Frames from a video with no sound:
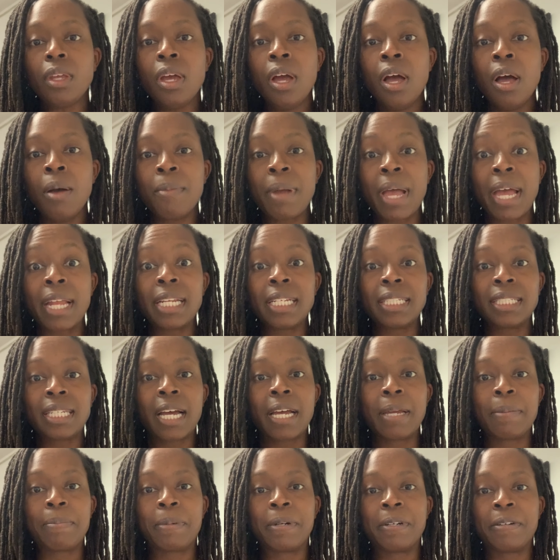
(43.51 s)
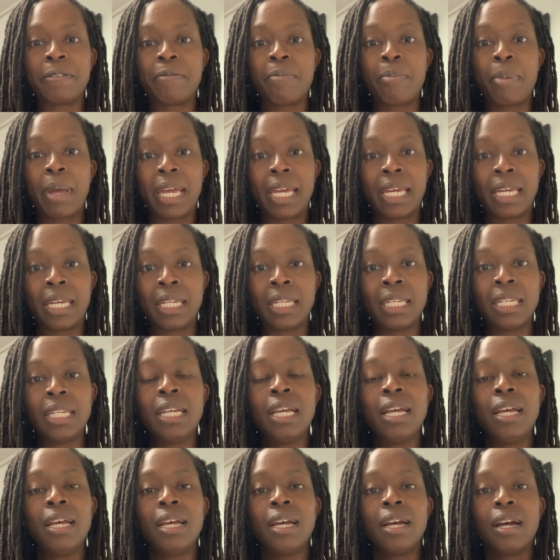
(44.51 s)
um, any type of pain
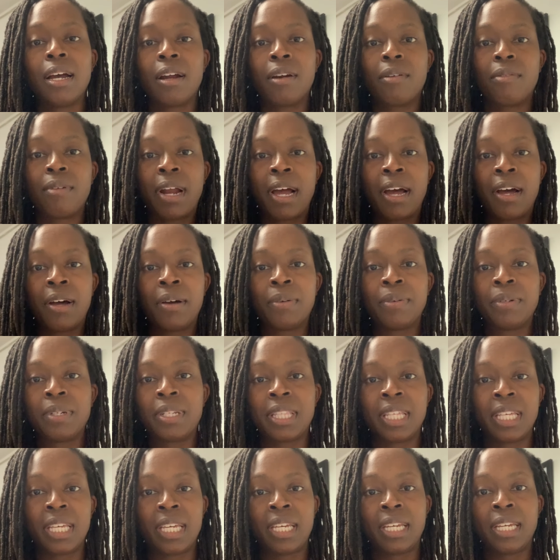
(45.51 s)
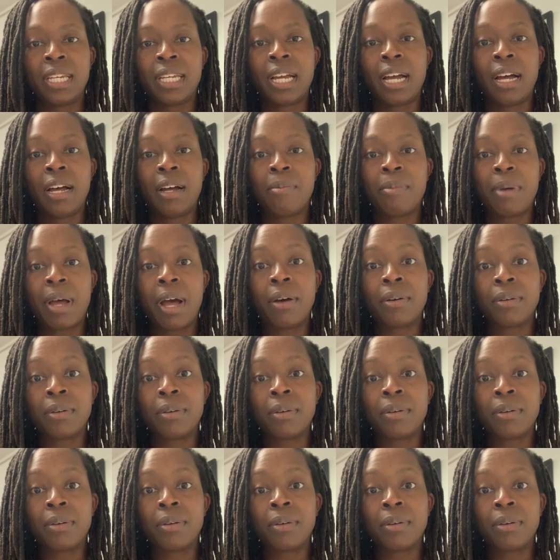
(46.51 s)
around the um,